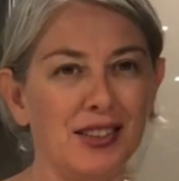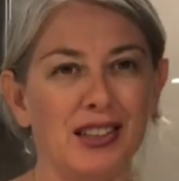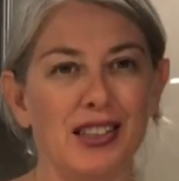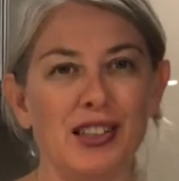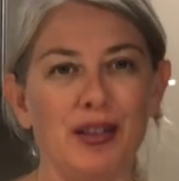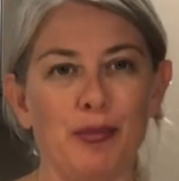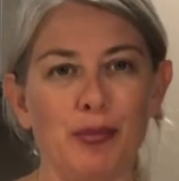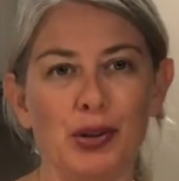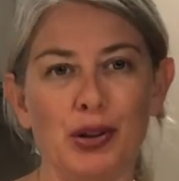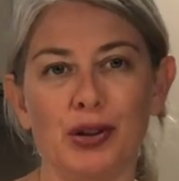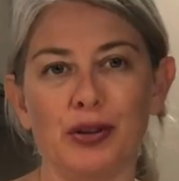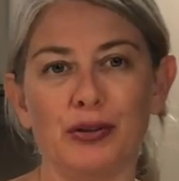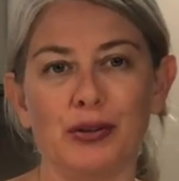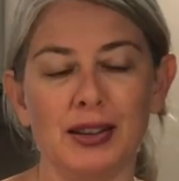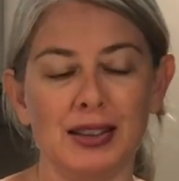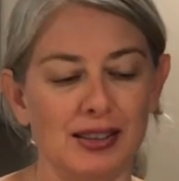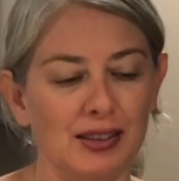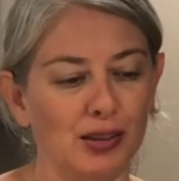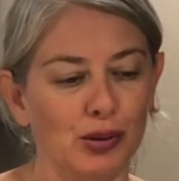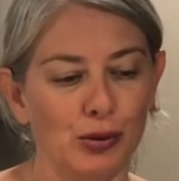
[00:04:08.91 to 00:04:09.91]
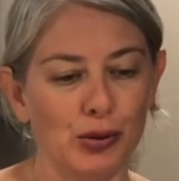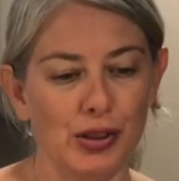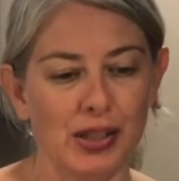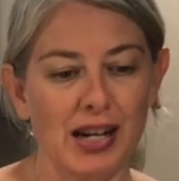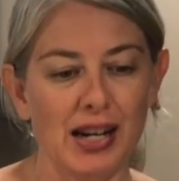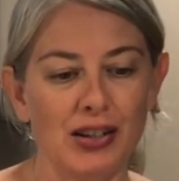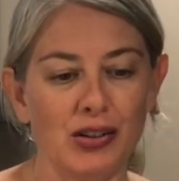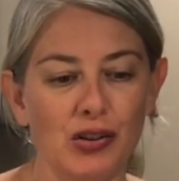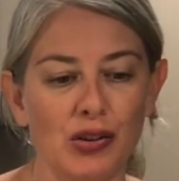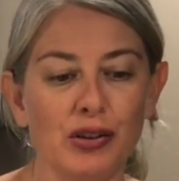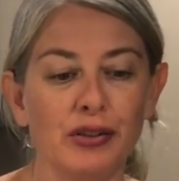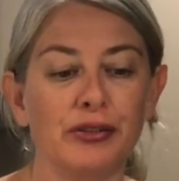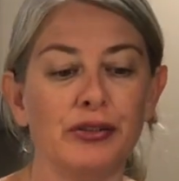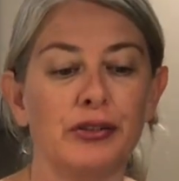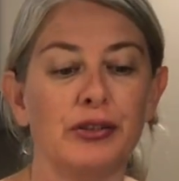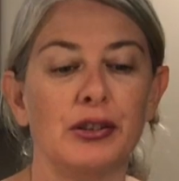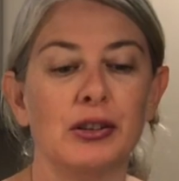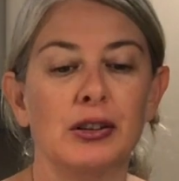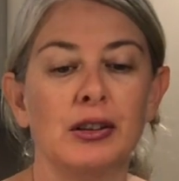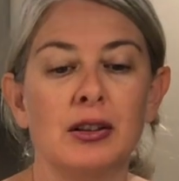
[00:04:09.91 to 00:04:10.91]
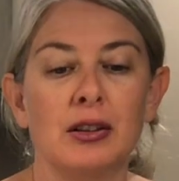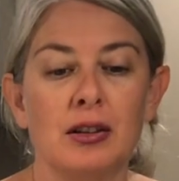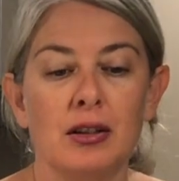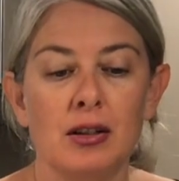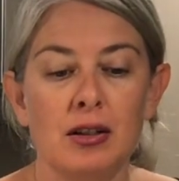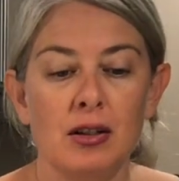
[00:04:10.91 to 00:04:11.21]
so they're beautifully sautéed off. I'm